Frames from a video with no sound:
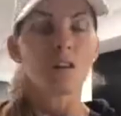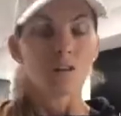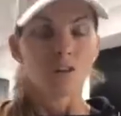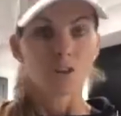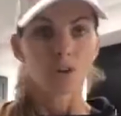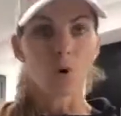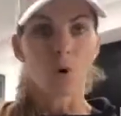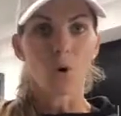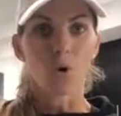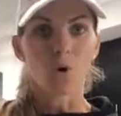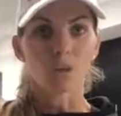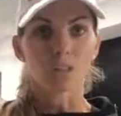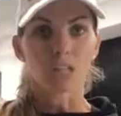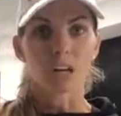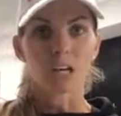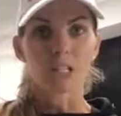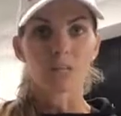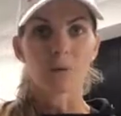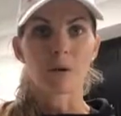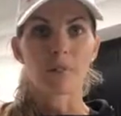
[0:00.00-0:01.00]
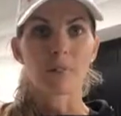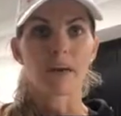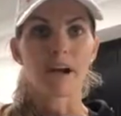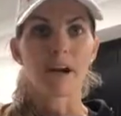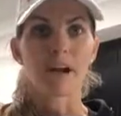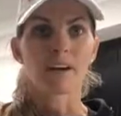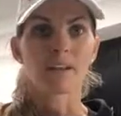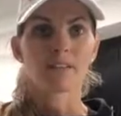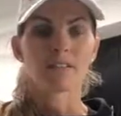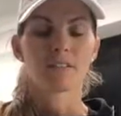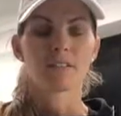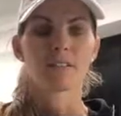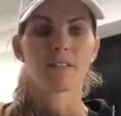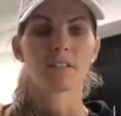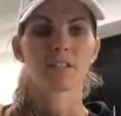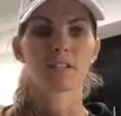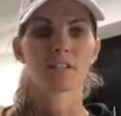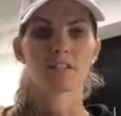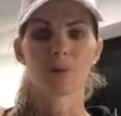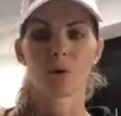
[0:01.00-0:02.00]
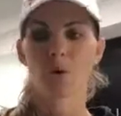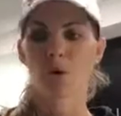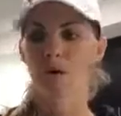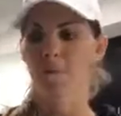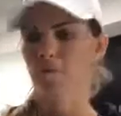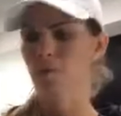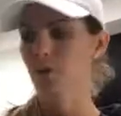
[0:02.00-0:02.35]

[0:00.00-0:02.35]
Nicole talked about that, so I'm